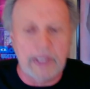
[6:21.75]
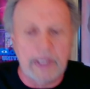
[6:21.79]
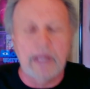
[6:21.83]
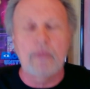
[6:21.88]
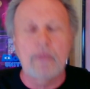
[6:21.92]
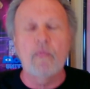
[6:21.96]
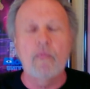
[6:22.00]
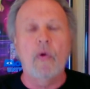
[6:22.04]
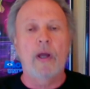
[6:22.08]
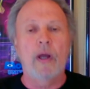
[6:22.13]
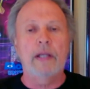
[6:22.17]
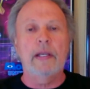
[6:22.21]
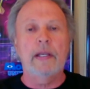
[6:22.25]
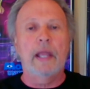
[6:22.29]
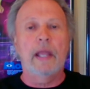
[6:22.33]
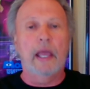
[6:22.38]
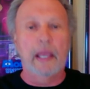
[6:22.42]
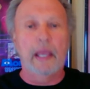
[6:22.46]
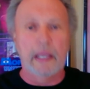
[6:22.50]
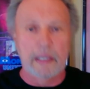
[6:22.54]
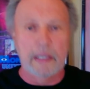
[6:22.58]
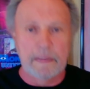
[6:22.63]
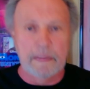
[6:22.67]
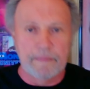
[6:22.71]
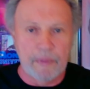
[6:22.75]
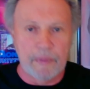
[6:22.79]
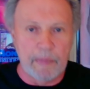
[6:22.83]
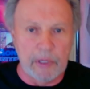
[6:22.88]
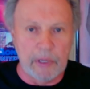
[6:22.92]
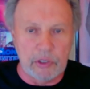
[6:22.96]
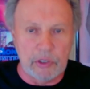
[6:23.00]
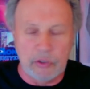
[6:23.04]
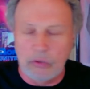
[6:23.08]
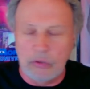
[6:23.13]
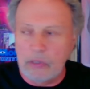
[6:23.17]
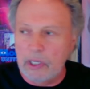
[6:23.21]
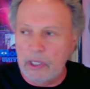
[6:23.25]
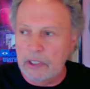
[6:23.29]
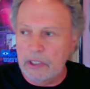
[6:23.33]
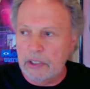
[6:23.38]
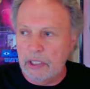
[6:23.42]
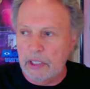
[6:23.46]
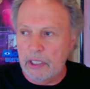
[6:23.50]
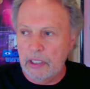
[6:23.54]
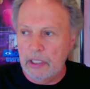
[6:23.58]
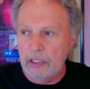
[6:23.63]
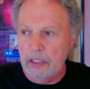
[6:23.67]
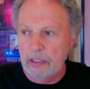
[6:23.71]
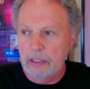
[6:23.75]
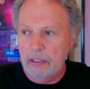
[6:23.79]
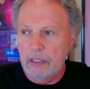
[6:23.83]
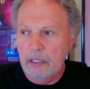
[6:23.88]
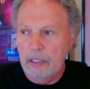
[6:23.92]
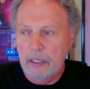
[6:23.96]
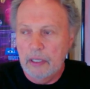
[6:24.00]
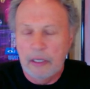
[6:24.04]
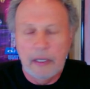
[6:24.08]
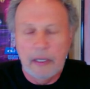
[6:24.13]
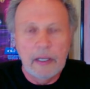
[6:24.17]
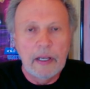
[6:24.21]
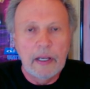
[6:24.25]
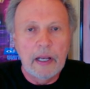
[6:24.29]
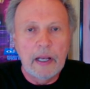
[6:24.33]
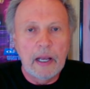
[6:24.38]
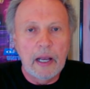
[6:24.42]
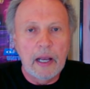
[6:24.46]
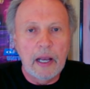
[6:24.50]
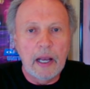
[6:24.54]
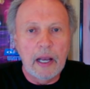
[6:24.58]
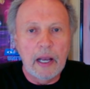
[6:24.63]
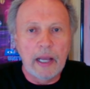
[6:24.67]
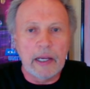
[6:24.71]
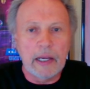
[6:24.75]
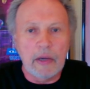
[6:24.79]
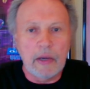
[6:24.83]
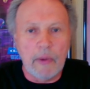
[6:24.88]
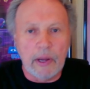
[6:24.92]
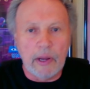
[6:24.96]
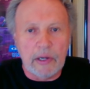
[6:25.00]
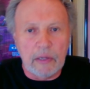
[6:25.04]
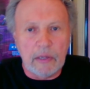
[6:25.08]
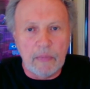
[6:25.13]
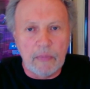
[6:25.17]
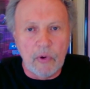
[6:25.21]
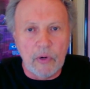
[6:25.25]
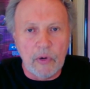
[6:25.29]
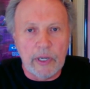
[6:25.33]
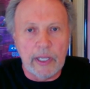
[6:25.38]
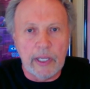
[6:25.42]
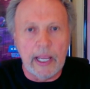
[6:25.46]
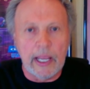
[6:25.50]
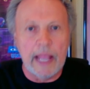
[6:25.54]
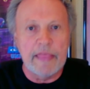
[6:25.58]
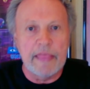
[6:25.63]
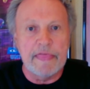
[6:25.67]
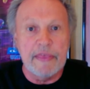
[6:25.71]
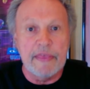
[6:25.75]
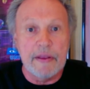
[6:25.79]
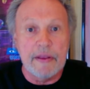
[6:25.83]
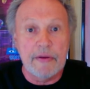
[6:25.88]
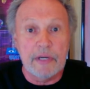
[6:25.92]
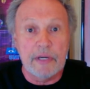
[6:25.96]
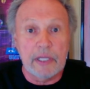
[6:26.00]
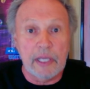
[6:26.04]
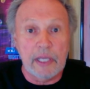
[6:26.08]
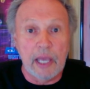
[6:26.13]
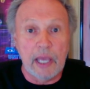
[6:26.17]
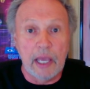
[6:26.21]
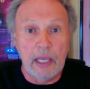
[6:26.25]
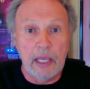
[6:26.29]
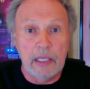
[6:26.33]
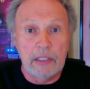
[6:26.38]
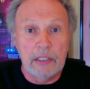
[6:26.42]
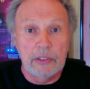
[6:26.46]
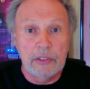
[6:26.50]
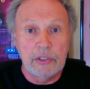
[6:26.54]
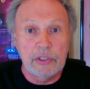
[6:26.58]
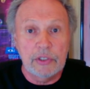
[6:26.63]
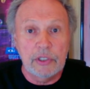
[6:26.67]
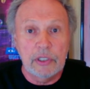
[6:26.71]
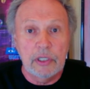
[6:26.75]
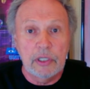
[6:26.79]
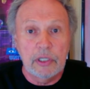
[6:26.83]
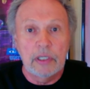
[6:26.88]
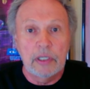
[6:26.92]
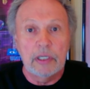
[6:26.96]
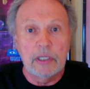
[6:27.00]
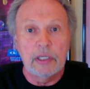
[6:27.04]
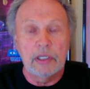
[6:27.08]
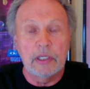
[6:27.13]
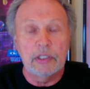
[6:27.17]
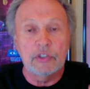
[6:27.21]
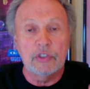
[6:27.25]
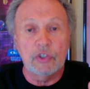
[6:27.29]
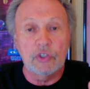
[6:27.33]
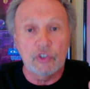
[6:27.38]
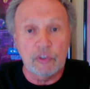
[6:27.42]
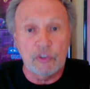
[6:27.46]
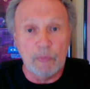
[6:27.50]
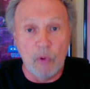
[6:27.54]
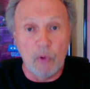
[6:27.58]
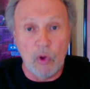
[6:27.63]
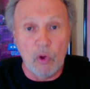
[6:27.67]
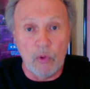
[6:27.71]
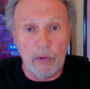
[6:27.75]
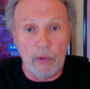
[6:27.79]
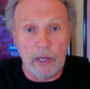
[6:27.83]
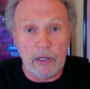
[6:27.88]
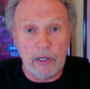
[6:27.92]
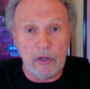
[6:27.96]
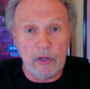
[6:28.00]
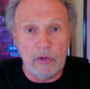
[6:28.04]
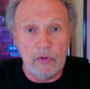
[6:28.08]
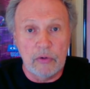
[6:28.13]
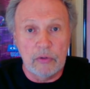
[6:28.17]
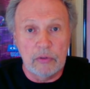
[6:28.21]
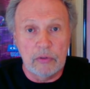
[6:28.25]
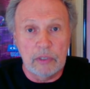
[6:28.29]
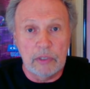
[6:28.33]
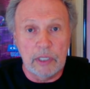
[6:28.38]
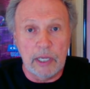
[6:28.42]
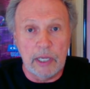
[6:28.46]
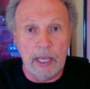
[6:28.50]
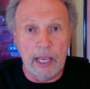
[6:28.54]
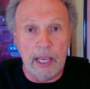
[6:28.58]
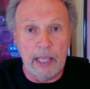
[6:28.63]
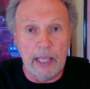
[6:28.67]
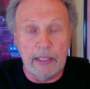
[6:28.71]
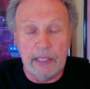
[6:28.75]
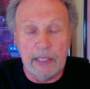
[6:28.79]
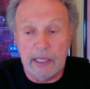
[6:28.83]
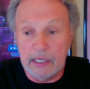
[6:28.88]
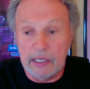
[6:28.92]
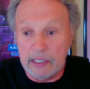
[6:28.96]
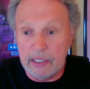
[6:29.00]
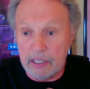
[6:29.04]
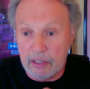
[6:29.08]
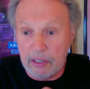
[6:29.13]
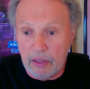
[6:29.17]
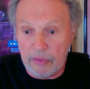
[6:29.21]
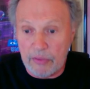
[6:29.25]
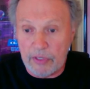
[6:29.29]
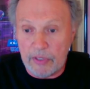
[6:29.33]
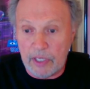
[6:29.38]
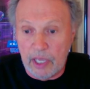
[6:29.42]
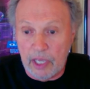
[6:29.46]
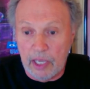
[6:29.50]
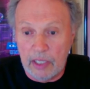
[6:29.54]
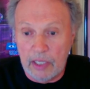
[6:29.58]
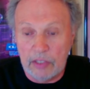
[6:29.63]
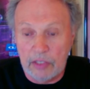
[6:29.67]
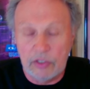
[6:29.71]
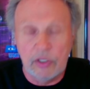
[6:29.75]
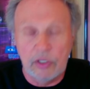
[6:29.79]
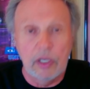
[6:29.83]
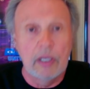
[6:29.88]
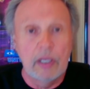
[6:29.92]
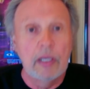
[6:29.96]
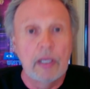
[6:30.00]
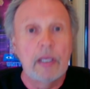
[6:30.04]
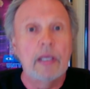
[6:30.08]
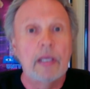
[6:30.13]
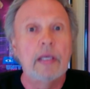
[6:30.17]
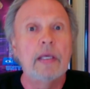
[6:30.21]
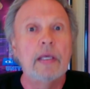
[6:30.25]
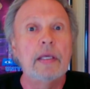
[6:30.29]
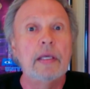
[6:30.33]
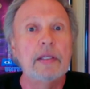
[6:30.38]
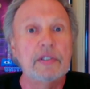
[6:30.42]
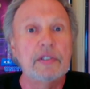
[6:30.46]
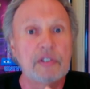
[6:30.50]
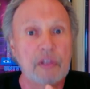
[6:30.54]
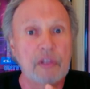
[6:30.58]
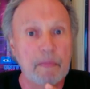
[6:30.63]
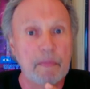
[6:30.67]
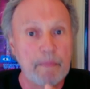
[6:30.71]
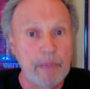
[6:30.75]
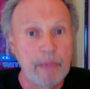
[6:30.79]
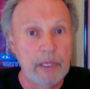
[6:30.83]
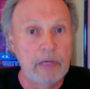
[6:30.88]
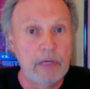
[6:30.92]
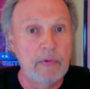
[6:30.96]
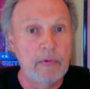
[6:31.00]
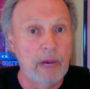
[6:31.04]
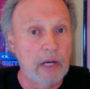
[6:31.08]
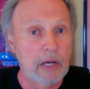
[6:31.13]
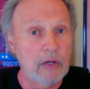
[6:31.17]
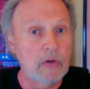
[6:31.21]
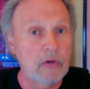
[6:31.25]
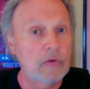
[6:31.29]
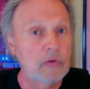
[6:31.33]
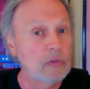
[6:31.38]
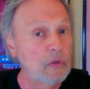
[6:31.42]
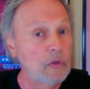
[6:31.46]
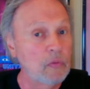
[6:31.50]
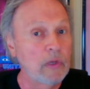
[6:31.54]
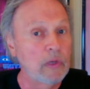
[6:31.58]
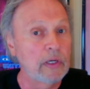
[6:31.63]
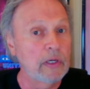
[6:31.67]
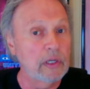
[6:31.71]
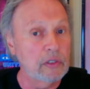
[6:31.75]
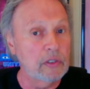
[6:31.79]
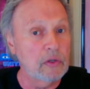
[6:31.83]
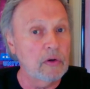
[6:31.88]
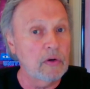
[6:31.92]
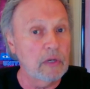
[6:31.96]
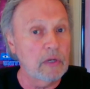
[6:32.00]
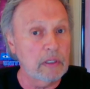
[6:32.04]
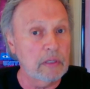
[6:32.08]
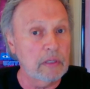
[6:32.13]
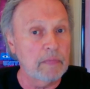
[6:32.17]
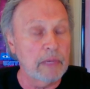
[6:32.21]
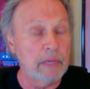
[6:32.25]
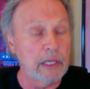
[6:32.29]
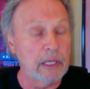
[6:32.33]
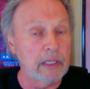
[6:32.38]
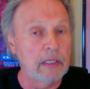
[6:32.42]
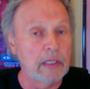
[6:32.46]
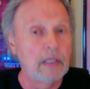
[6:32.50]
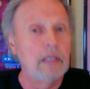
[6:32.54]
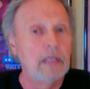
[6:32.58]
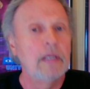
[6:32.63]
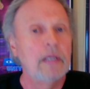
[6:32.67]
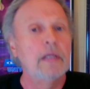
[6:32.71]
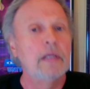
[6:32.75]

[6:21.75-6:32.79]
And then one day, about two days later, I go out in the morning, and there in a cage is a small raccoon, and then in another cage is the big raccoon, the one that taunted me.